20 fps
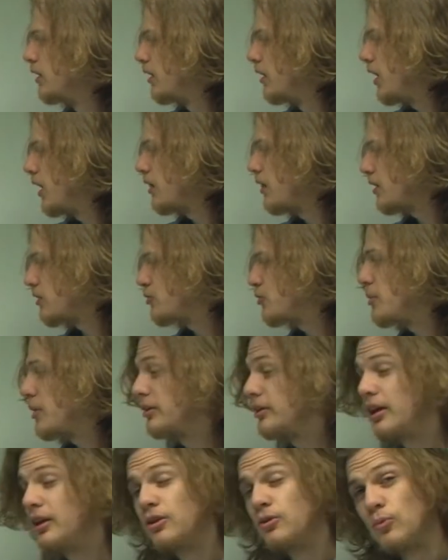
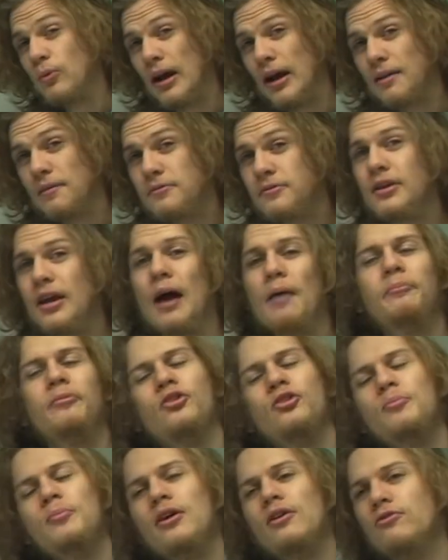Electromagnetic waves happen
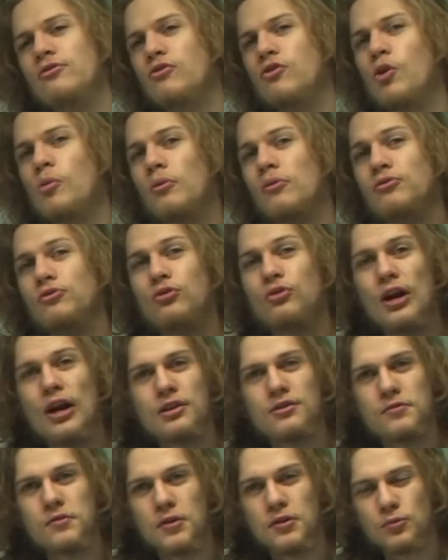to be a form of
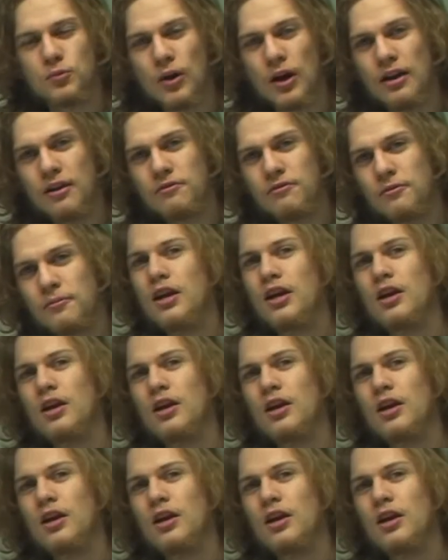transverse wave,